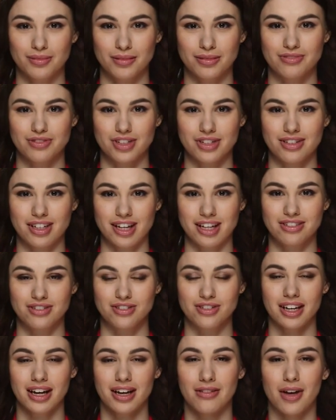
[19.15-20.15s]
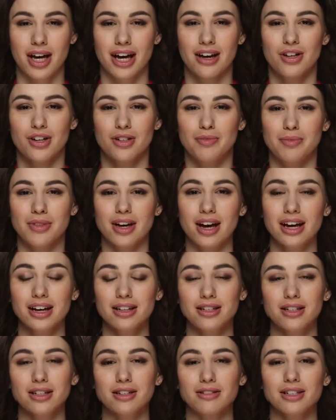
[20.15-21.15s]
Of their last 10 matches
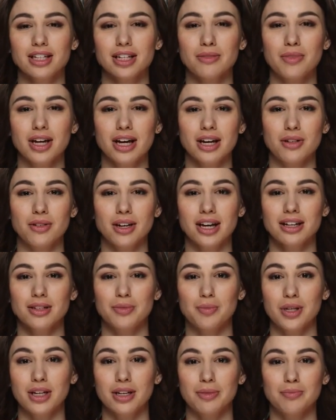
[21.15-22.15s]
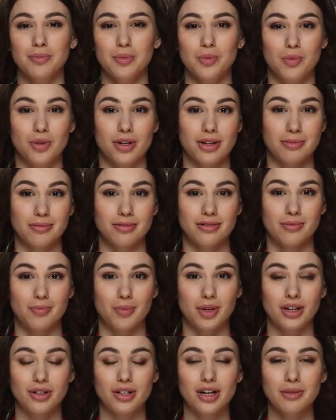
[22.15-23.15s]
played, Niemeier has won 4,
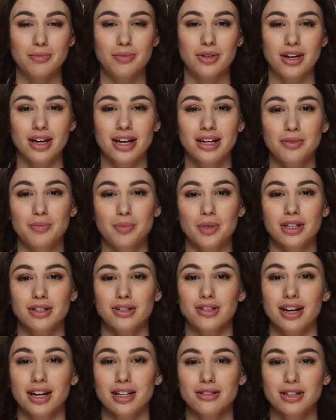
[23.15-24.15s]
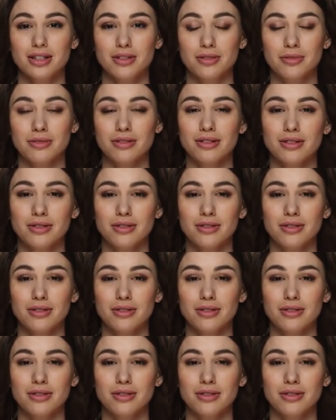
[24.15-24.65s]
while Jabeur has won 7.